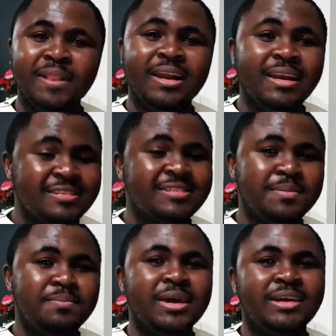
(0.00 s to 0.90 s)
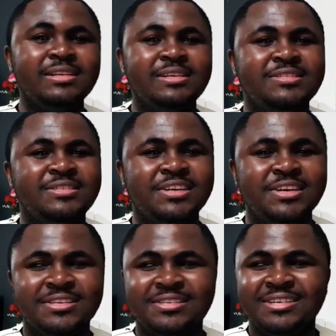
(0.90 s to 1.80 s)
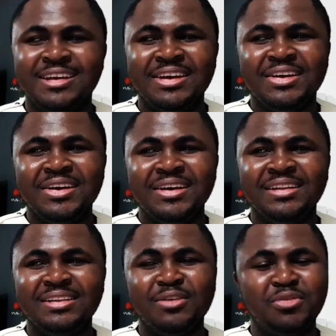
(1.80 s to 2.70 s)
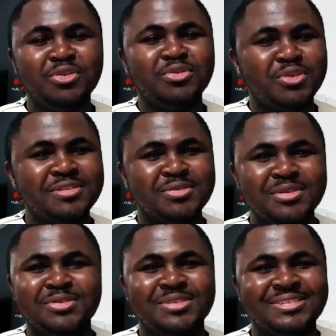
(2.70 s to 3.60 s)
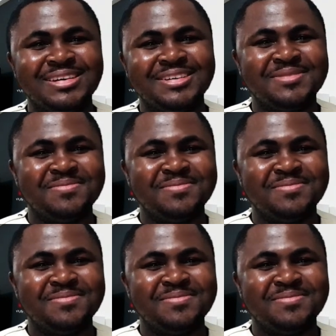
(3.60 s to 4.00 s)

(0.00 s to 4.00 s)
let's keep making this change. The future is going to tell.